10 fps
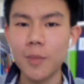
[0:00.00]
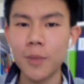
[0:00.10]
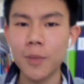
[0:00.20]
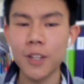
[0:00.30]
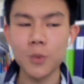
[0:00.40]

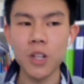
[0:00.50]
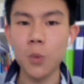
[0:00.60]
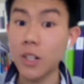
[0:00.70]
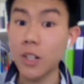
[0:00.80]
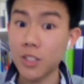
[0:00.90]
Because when
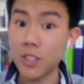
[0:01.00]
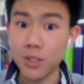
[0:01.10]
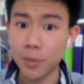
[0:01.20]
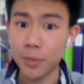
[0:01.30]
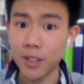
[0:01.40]
you want to do
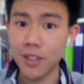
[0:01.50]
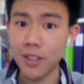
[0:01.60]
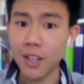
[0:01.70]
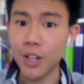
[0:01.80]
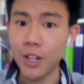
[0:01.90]
something
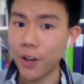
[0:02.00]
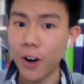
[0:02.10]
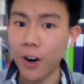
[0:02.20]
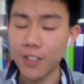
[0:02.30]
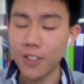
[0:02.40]
and you have the
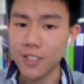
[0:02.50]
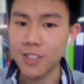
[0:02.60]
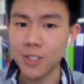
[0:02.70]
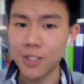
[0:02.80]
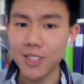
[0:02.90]
heart
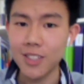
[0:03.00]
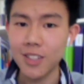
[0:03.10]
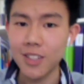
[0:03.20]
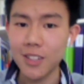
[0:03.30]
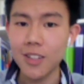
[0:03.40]
to do it,
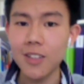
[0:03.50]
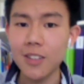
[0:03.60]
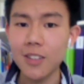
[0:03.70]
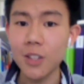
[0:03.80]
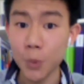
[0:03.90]

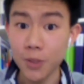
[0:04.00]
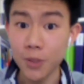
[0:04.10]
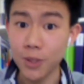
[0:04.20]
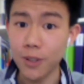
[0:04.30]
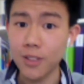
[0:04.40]
you will
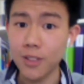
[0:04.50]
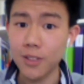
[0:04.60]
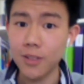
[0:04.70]
do it.